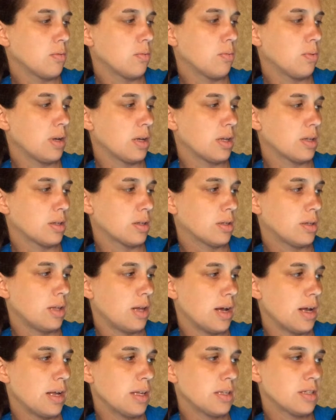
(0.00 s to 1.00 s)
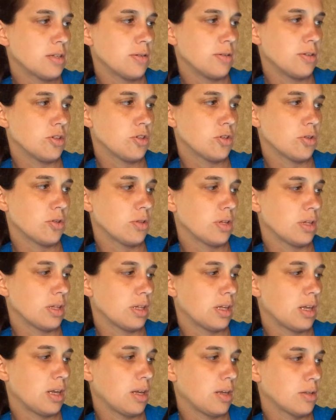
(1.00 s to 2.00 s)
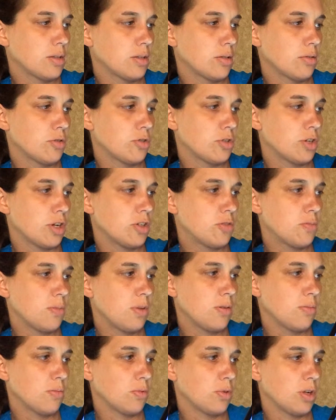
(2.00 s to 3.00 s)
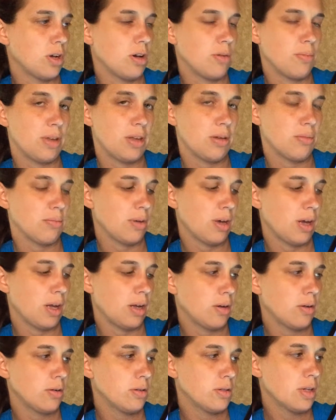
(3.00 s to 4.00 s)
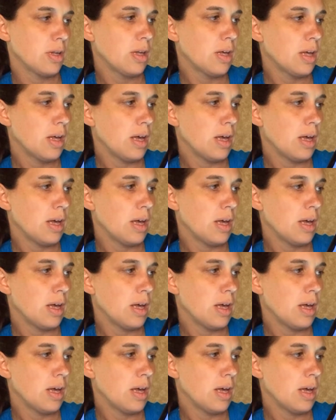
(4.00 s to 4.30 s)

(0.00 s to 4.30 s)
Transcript: with clients to ensure that the counselor's judgment will not be impaired.